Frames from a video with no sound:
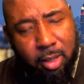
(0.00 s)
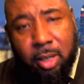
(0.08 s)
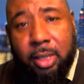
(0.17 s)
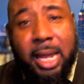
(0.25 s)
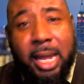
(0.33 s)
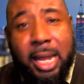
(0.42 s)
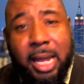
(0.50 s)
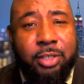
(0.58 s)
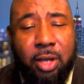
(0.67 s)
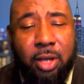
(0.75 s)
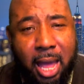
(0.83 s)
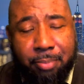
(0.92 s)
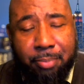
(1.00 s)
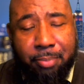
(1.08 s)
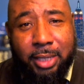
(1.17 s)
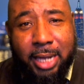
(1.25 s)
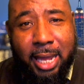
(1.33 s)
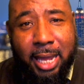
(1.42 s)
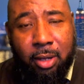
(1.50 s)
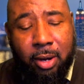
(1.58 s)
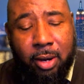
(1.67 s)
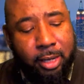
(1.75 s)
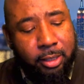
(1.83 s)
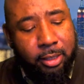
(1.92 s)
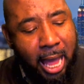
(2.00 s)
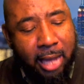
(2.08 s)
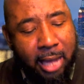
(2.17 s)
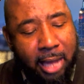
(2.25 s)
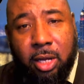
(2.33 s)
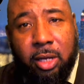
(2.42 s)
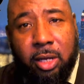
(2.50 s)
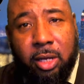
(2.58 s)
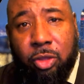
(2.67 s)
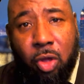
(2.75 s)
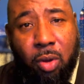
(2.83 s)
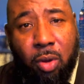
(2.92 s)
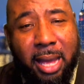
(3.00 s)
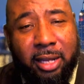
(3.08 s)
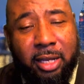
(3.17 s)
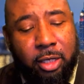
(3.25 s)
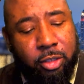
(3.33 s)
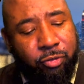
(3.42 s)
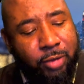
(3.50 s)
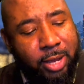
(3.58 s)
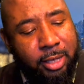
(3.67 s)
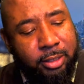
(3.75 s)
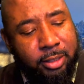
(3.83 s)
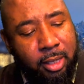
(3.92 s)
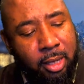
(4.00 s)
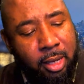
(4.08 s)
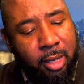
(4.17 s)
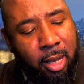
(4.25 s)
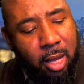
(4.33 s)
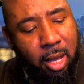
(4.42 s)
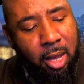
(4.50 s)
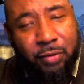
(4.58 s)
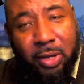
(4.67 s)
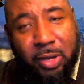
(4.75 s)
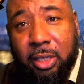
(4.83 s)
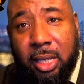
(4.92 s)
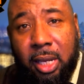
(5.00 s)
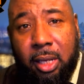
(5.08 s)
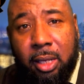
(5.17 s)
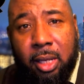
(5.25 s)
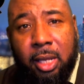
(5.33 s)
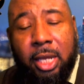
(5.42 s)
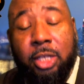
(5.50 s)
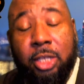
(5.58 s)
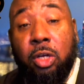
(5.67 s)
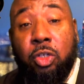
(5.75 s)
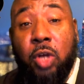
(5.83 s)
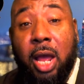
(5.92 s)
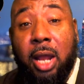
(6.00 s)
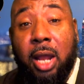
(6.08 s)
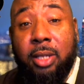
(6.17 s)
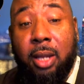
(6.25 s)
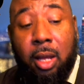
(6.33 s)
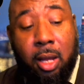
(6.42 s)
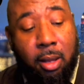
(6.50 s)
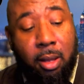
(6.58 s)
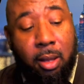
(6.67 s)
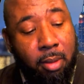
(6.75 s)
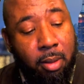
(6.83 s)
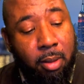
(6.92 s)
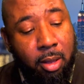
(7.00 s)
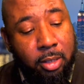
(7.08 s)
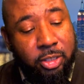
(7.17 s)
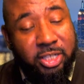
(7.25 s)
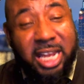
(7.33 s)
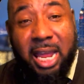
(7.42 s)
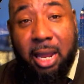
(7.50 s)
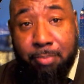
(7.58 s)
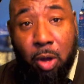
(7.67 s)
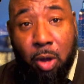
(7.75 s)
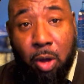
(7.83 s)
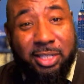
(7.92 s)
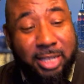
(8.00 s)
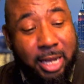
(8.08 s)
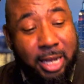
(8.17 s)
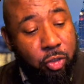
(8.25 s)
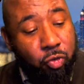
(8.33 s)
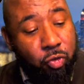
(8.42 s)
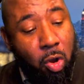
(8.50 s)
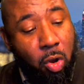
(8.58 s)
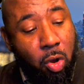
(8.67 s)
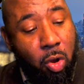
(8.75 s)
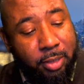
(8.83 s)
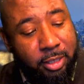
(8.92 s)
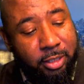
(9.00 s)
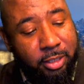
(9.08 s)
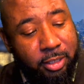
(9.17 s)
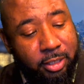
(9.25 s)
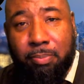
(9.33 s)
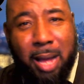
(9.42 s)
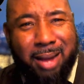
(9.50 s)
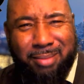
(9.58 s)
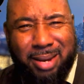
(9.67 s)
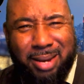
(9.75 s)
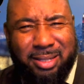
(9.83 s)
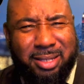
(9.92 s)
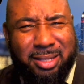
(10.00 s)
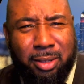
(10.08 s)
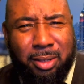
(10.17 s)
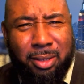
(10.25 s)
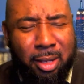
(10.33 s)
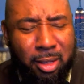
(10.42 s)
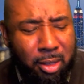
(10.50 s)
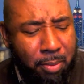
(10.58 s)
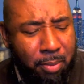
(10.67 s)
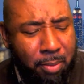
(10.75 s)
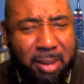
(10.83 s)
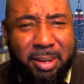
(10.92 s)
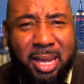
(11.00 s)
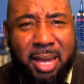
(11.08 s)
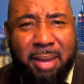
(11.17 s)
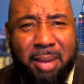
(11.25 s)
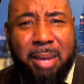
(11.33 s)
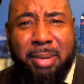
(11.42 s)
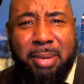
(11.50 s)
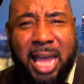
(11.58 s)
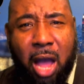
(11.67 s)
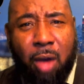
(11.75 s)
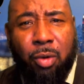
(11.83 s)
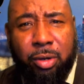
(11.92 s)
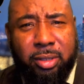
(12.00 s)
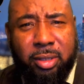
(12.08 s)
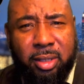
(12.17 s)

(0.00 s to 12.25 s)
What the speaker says: that nothing's going to happen with that. All right, Daca going to get thrown back in his face. Eventually, he's going to try to stand bold and stand strong, but he's still bottom line. He's still a little baby coward,